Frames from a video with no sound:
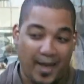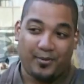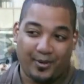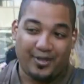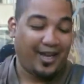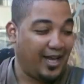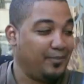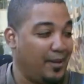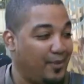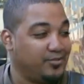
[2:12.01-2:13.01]
I broke a lot of
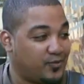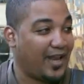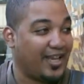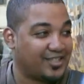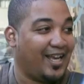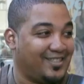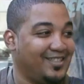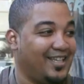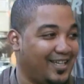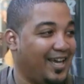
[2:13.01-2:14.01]
my mom's flashlights
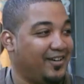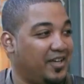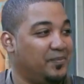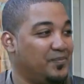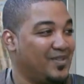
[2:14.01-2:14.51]
on the account of him.